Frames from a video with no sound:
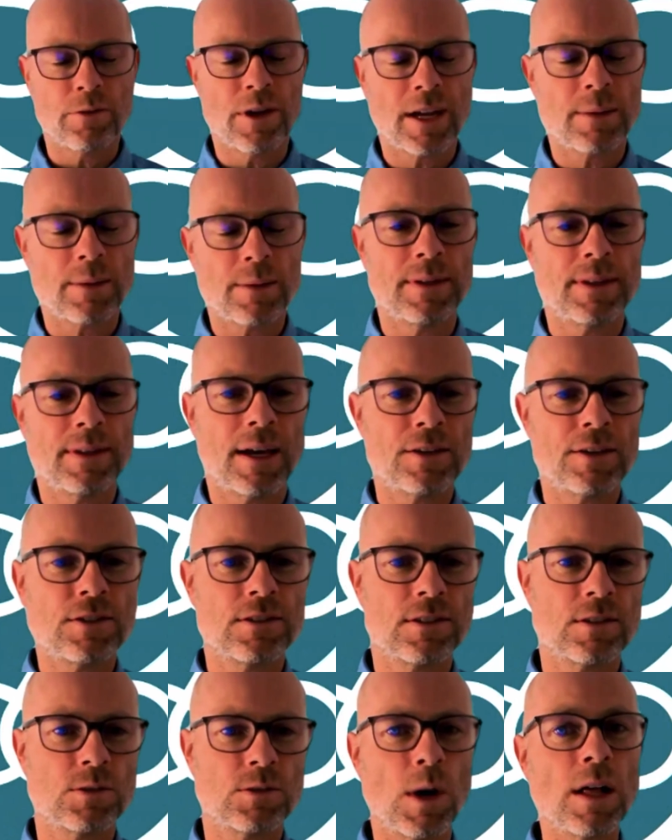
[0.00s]

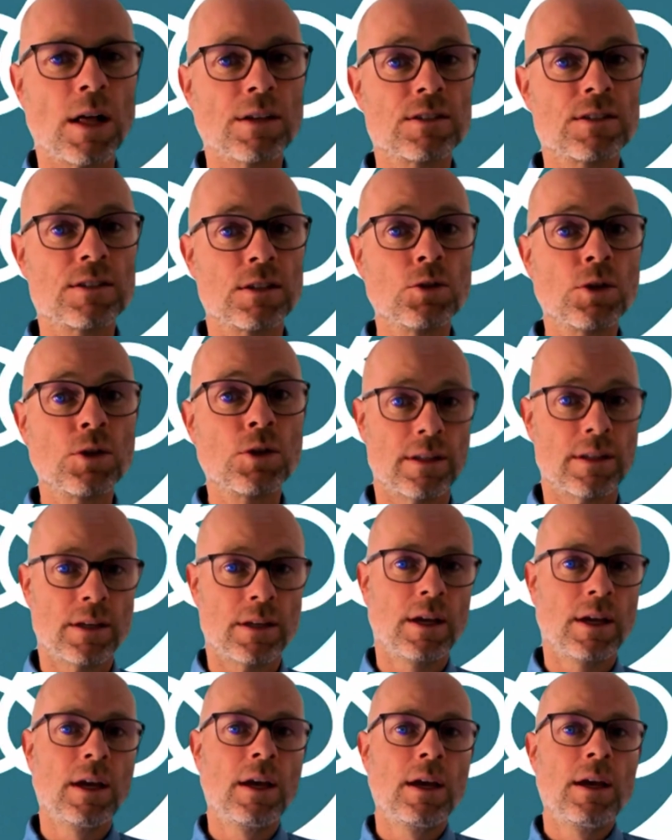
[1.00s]
recommendations as well, is to look at
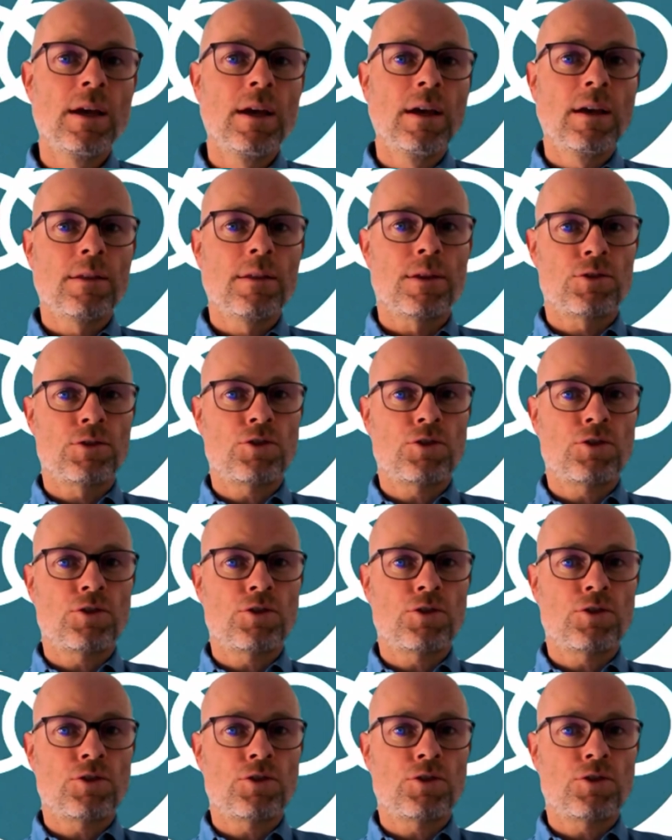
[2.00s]
the